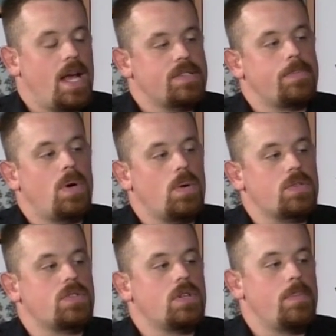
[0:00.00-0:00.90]
as
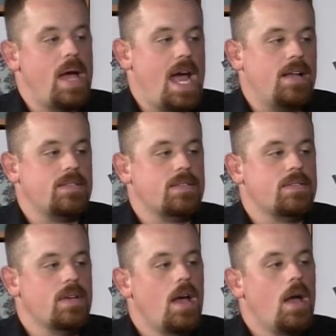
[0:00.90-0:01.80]
opposed to masks.